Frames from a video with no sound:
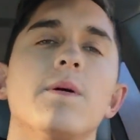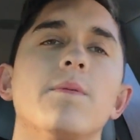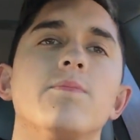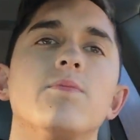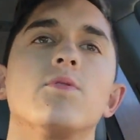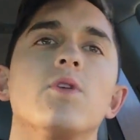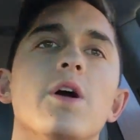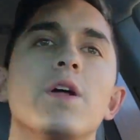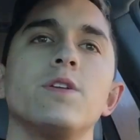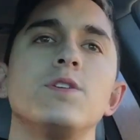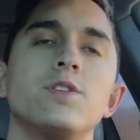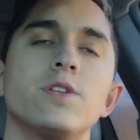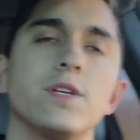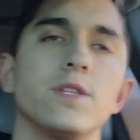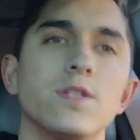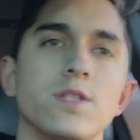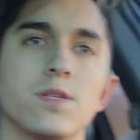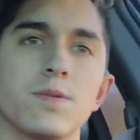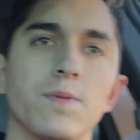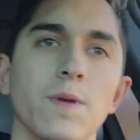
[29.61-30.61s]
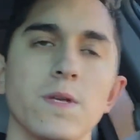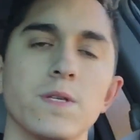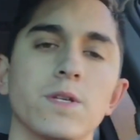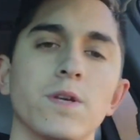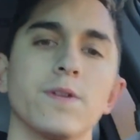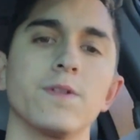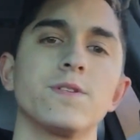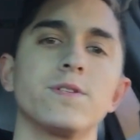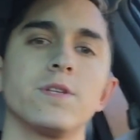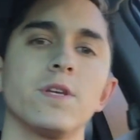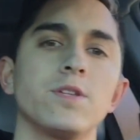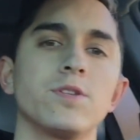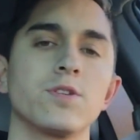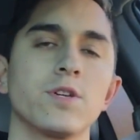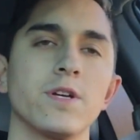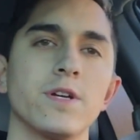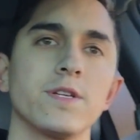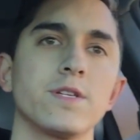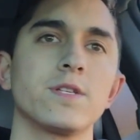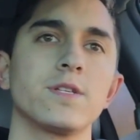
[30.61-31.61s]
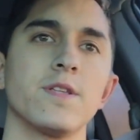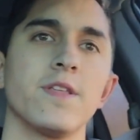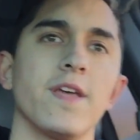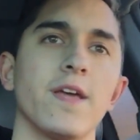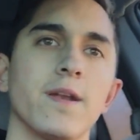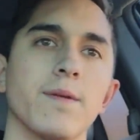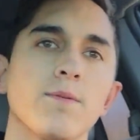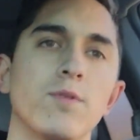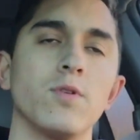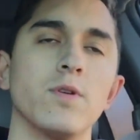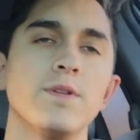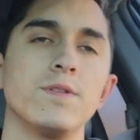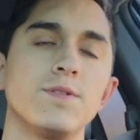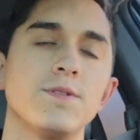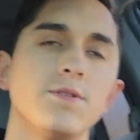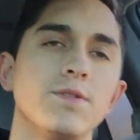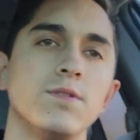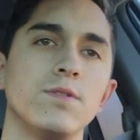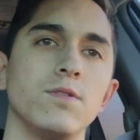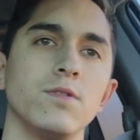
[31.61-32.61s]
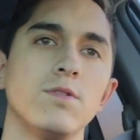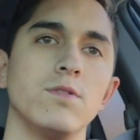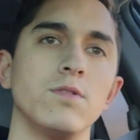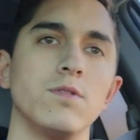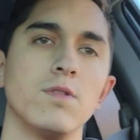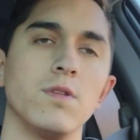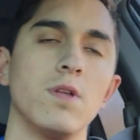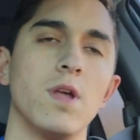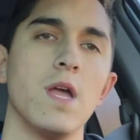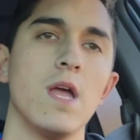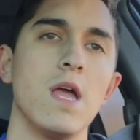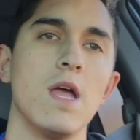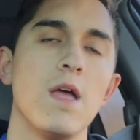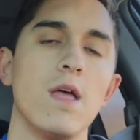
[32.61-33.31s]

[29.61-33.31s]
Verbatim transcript: a brunch in this place called Citrus. Then we went going to